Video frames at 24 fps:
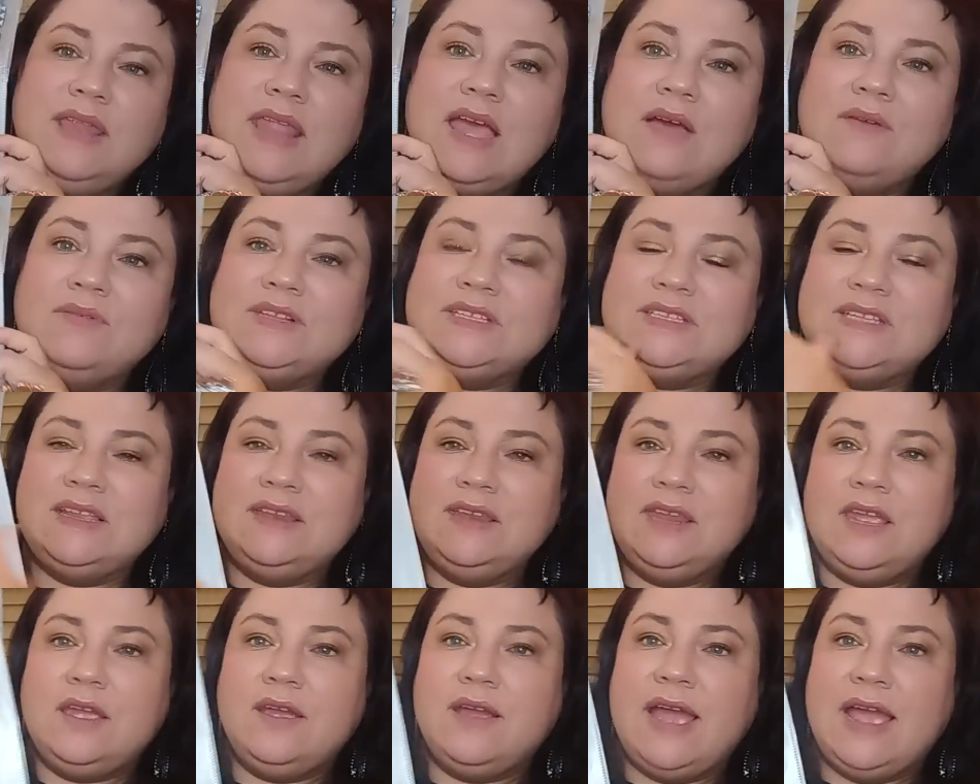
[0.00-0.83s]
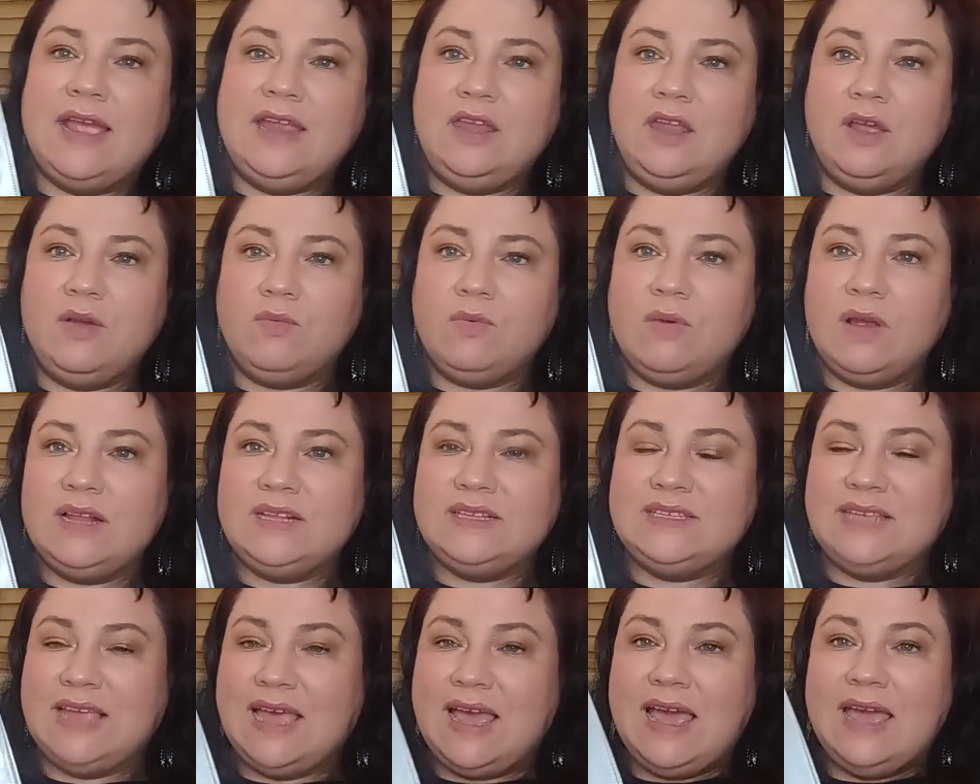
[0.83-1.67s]
Now it's in there. I know where
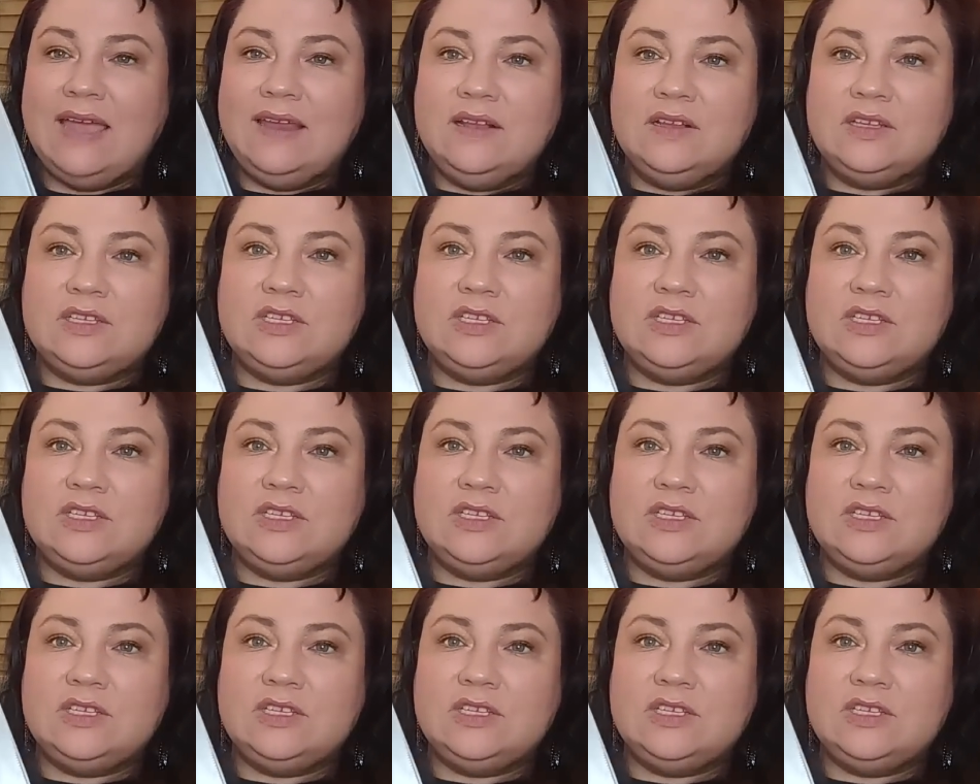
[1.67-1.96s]
it's at.